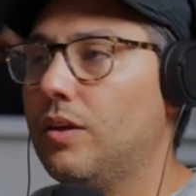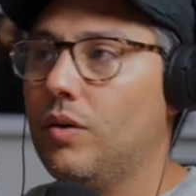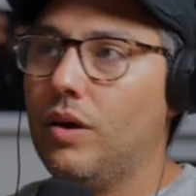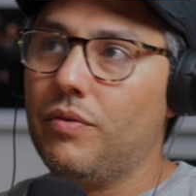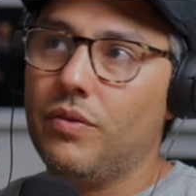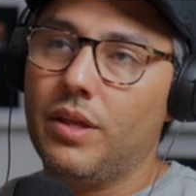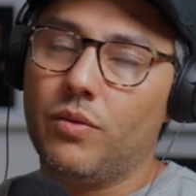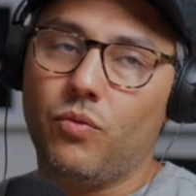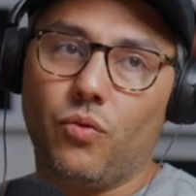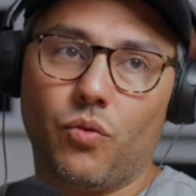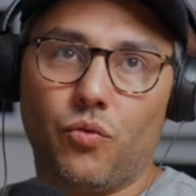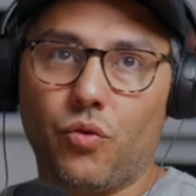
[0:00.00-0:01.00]
you know, I feel like
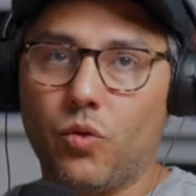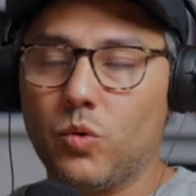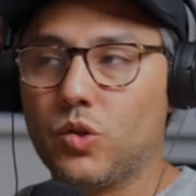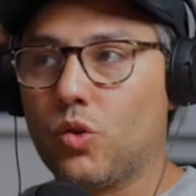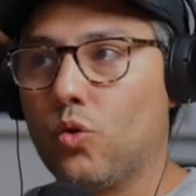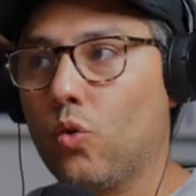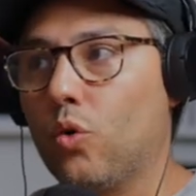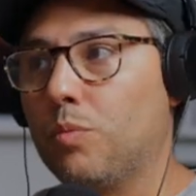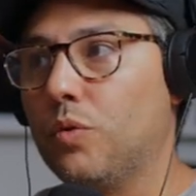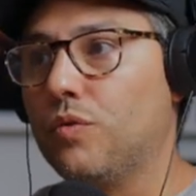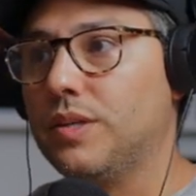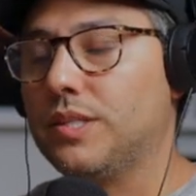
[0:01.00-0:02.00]
for for those Thor
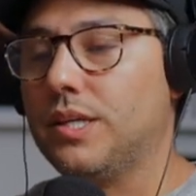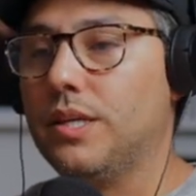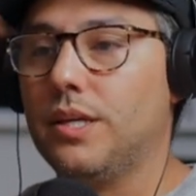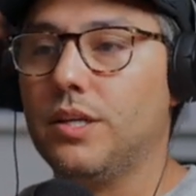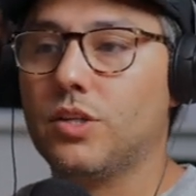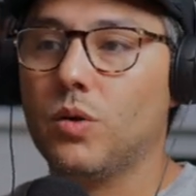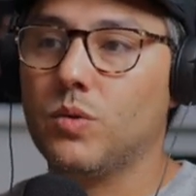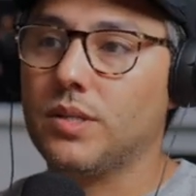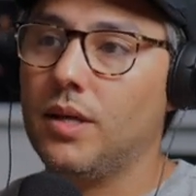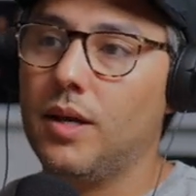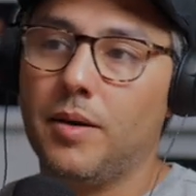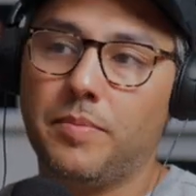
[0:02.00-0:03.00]
movies, he he
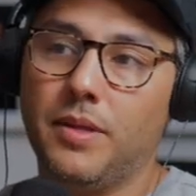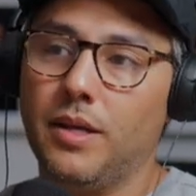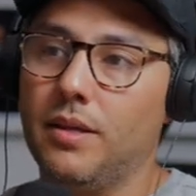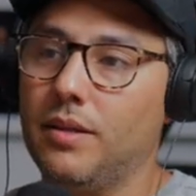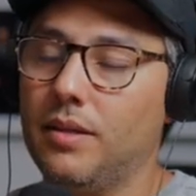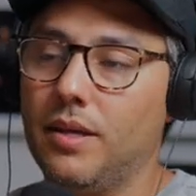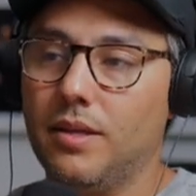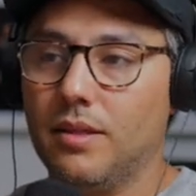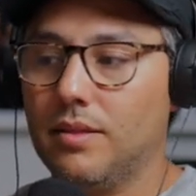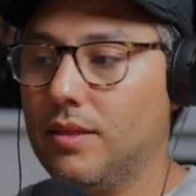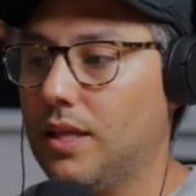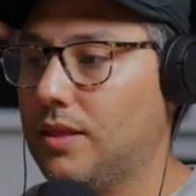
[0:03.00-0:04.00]
shows up. They they
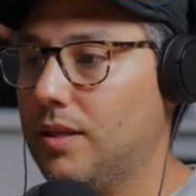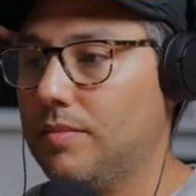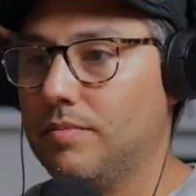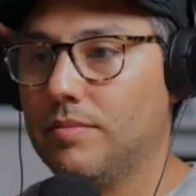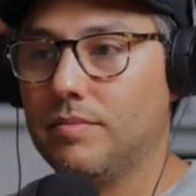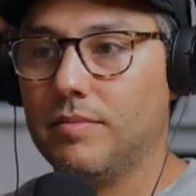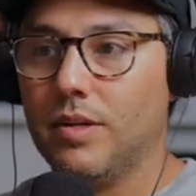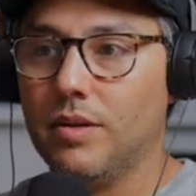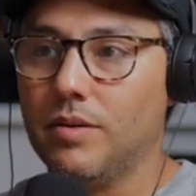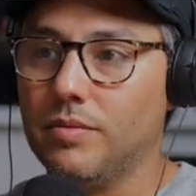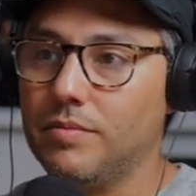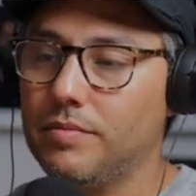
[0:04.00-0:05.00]
let them, you
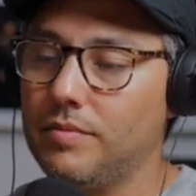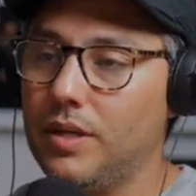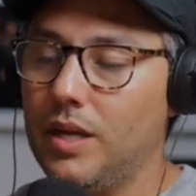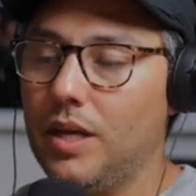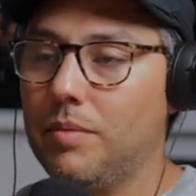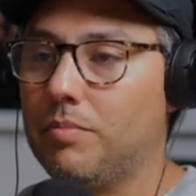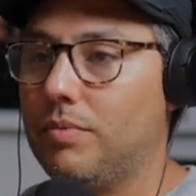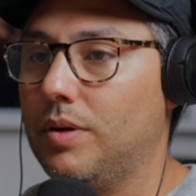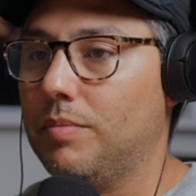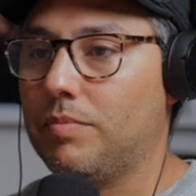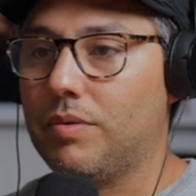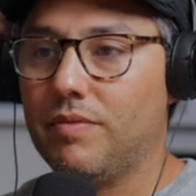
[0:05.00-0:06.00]
know, imp-
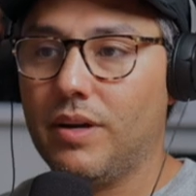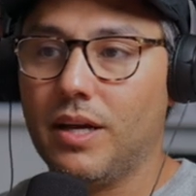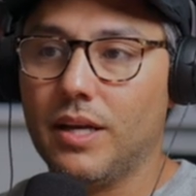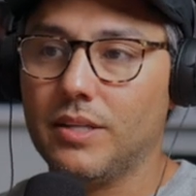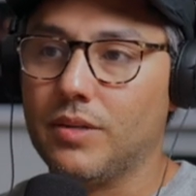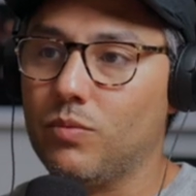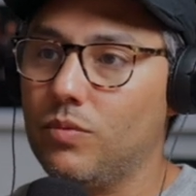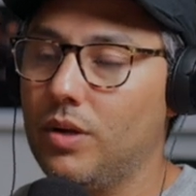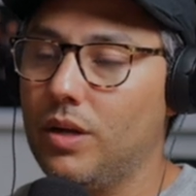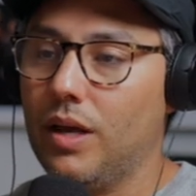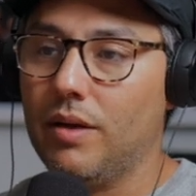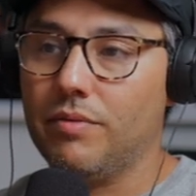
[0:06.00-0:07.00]
improvise and,
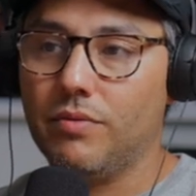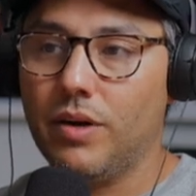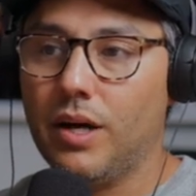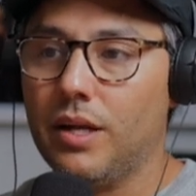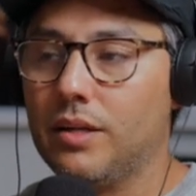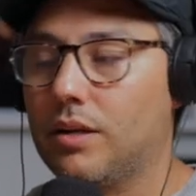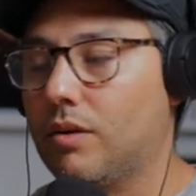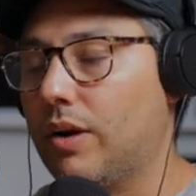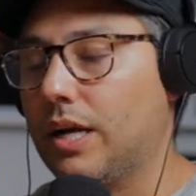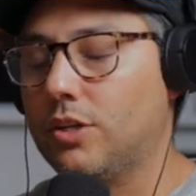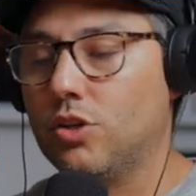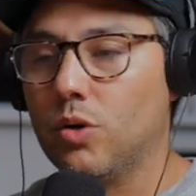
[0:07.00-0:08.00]
and, have fun,
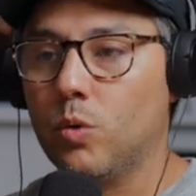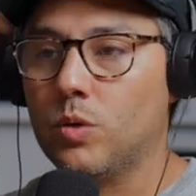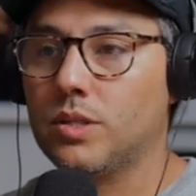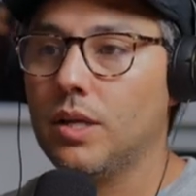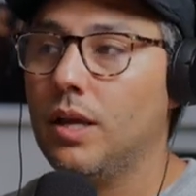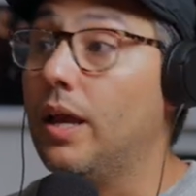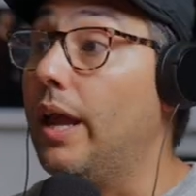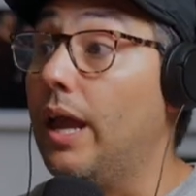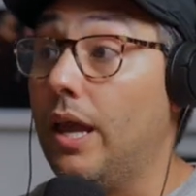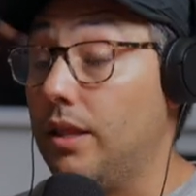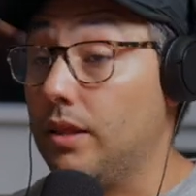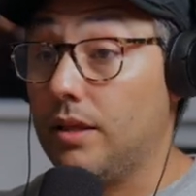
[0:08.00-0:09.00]
crack jokes,
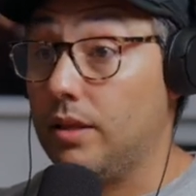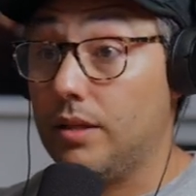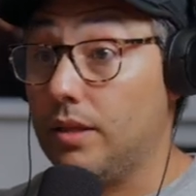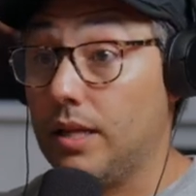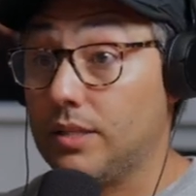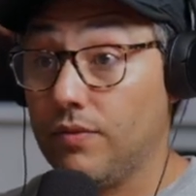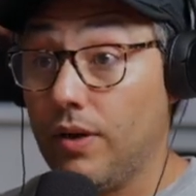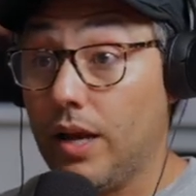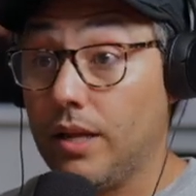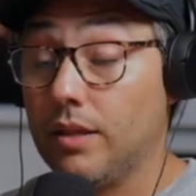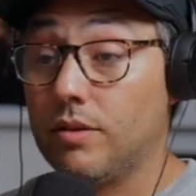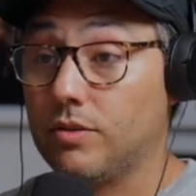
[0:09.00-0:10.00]
and that's
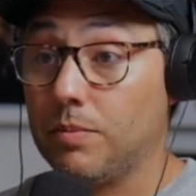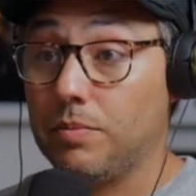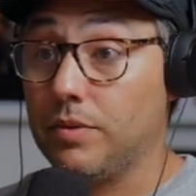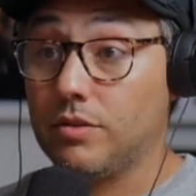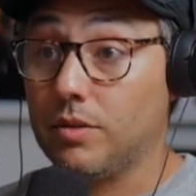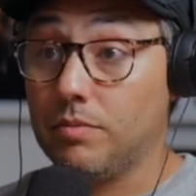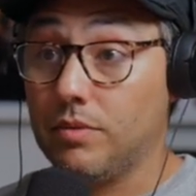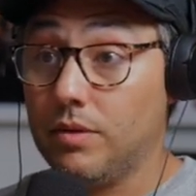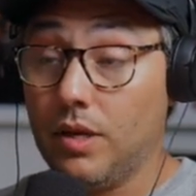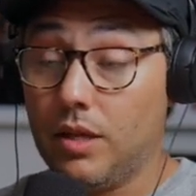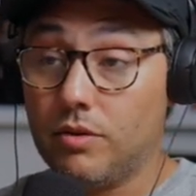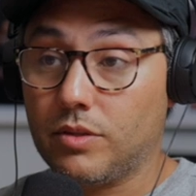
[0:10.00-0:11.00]
fine. there's a there's a
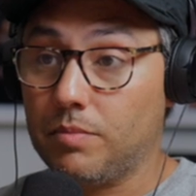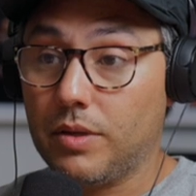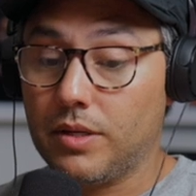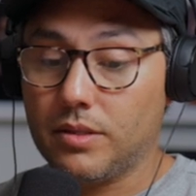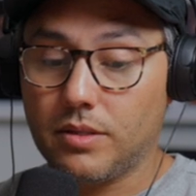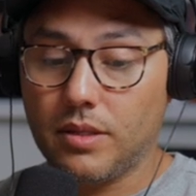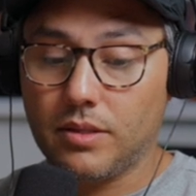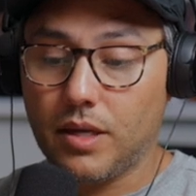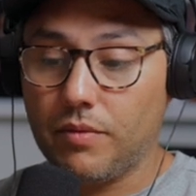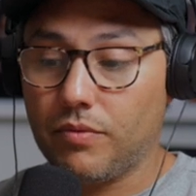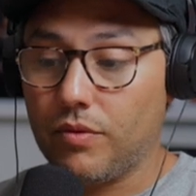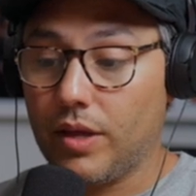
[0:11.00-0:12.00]
great. yeah, there's a place and
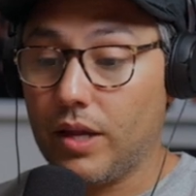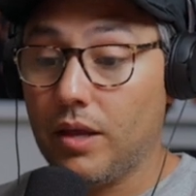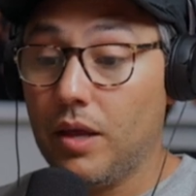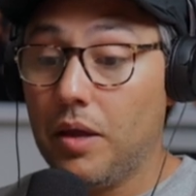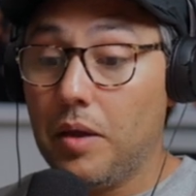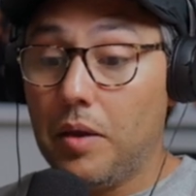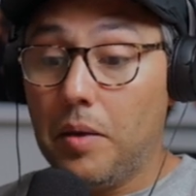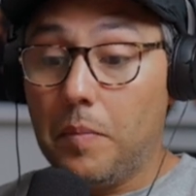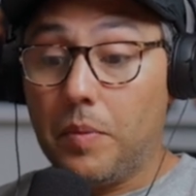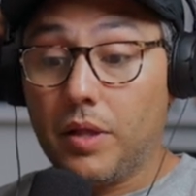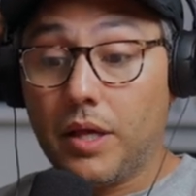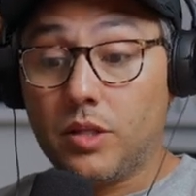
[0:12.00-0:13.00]
time for that.
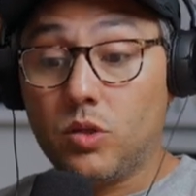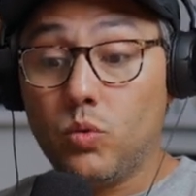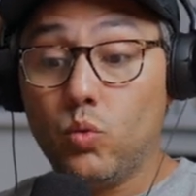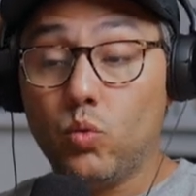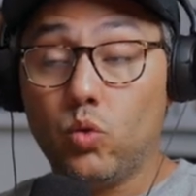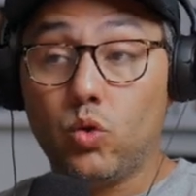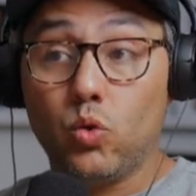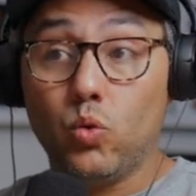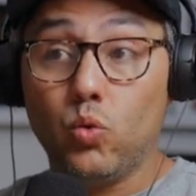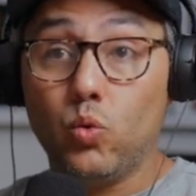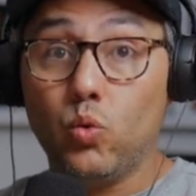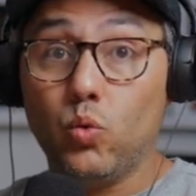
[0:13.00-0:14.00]
But like to
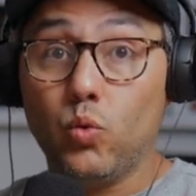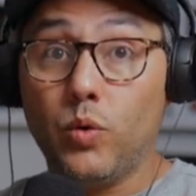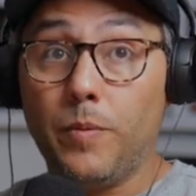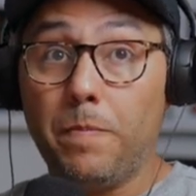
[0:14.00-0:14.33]
to